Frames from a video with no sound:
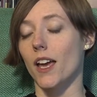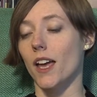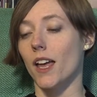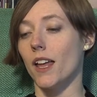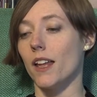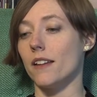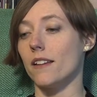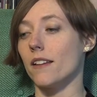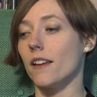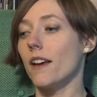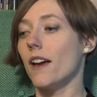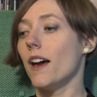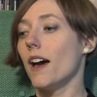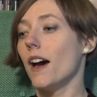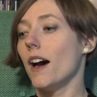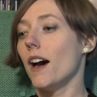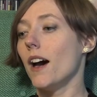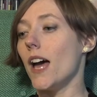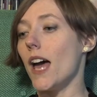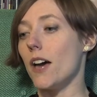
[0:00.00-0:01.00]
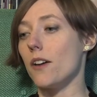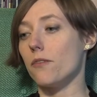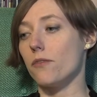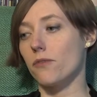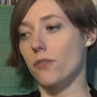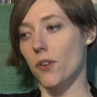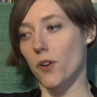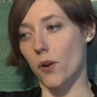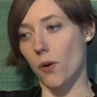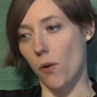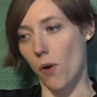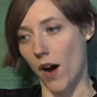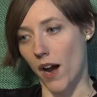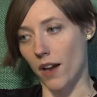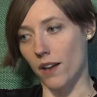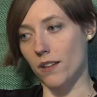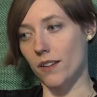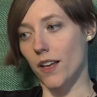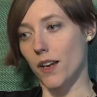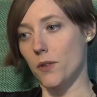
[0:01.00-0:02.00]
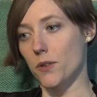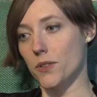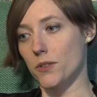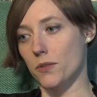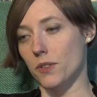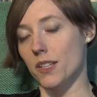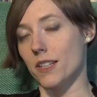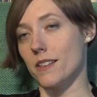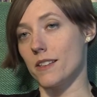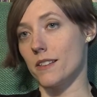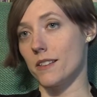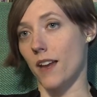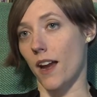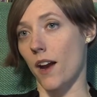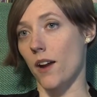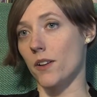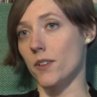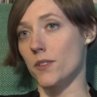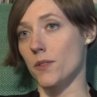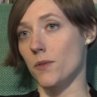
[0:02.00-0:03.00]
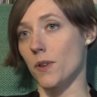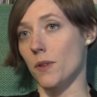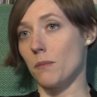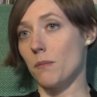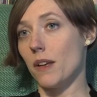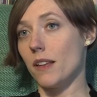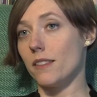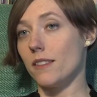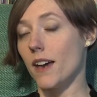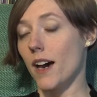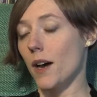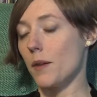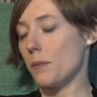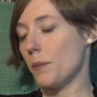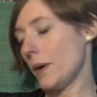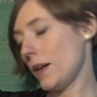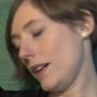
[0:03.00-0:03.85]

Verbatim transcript: And at, eh, for a while, I was really scared to admit that.